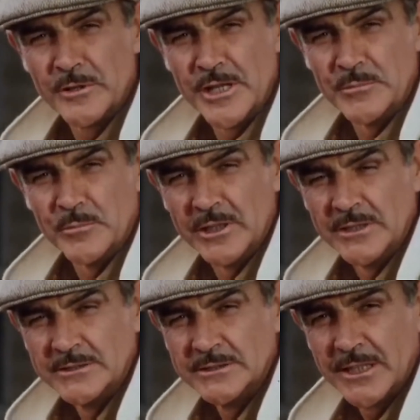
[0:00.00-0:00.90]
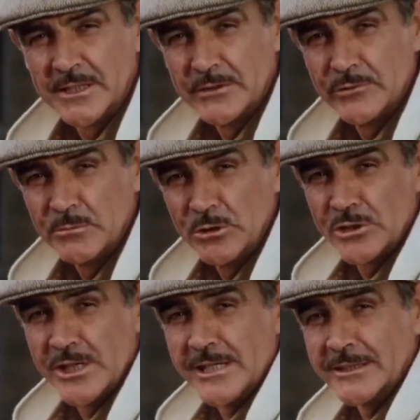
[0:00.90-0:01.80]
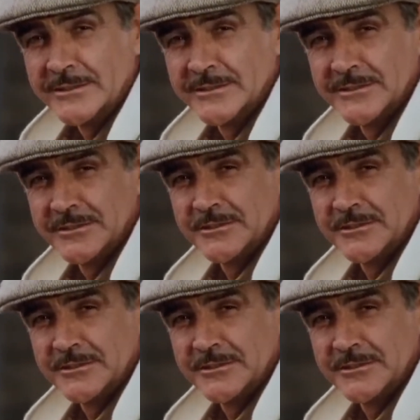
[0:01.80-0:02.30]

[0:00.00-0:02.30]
Upon his discharge from the Navy,